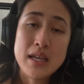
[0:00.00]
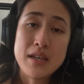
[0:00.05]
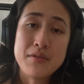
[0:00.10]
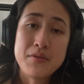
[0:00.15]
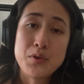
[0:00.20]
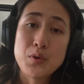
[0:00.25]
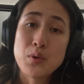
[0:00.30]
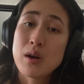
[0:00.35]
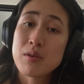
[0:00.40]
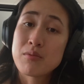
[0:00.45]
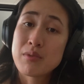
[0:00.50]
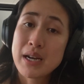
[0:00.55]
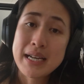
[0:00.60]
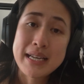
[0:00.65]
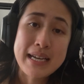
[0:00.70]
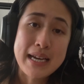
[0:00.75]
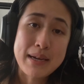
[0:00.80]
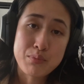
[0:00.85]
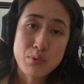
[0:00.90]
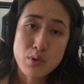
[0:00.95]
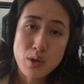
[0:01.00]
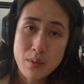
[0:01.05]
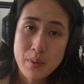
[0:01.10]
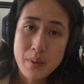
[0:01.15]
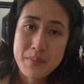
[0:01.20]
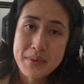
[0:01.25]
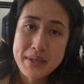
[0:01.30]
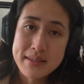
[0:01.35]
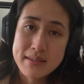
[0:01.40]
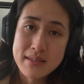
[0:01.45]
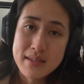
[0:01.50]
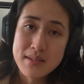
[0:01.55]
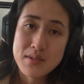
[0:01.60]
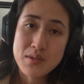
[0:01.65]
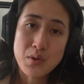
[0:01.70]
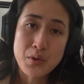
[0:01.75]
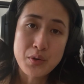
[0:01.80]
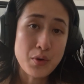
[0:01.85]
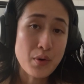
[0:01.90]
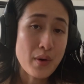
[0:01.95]
If you are running a proper business,
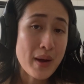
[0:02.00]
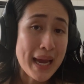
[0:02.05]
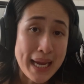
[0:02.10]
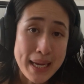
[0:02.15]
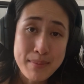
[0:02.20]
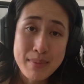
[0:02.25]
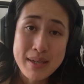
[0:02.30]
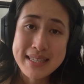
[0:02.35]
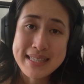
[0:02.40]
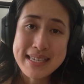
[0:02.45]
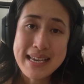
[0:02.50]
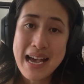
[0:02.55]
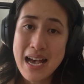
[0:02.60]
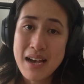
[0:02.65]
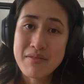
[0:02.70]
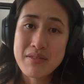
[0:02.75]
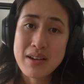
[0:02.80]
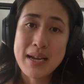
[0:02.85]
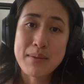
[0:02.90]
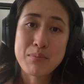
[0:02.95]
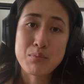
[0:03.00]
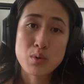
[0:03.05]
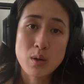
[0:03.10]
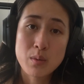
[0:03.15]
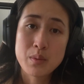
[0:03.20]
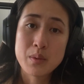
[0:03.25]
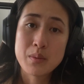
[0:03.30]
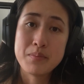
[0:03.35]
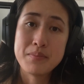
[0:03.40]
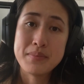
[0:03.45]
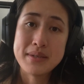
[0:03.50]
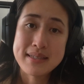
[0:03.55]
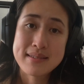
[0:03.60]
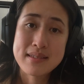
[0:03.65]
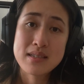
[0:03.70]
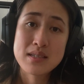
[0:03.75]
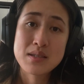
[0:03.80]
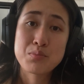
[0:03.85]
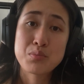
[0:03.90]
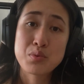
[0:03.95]
or you're aiming to have a proper
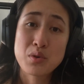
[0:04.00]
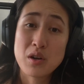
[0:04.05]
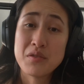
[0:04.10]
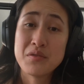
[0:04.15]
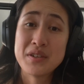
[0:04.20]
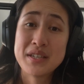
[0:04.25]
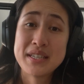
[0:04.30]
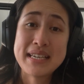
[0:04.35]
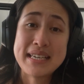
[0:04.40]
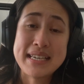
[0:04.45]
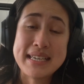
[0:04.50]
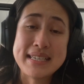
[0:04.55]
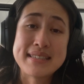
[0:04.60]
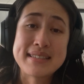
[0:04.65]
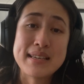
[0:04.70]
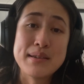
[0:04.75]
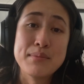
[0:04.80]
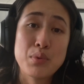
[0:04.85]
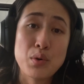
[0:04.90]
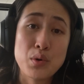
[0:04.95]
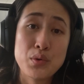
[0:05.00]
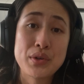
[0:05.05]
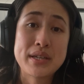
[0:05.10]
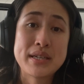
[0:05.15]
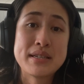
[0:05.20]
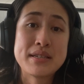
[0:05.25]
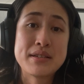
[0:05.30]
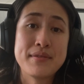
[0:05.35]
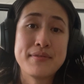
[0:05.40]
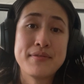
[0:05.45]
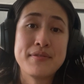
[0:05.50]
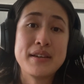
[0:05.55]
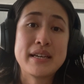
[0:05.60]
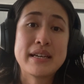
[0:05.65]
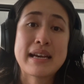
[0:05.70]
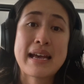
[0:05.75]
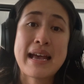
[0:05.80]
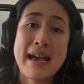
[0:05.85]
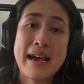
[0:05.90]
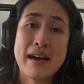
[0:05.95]
business, profit is important to
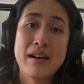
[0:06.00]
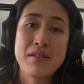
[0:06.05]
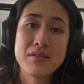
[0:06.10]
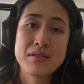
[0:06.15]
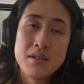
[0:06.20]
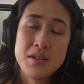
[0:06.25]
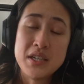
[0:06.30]
figure out.